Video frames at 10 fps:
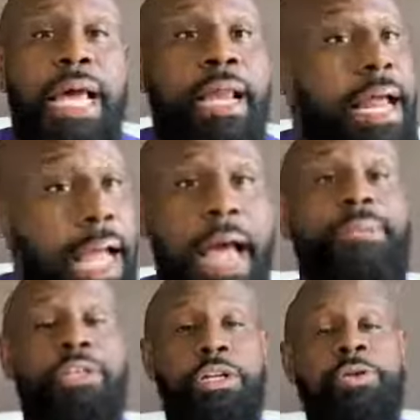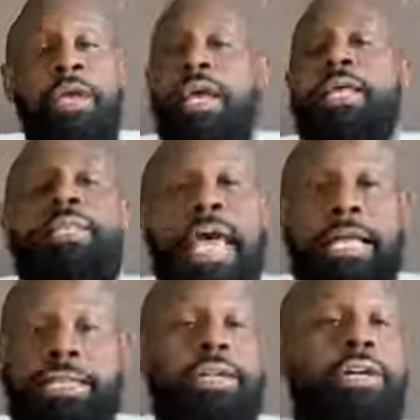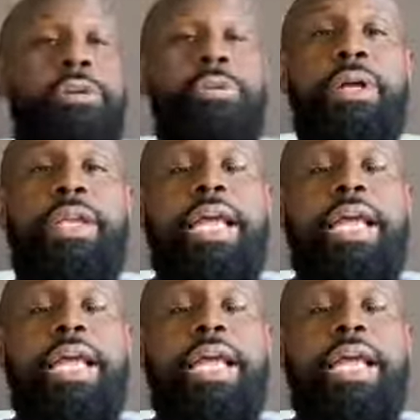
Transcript: That absolute, that's a good one.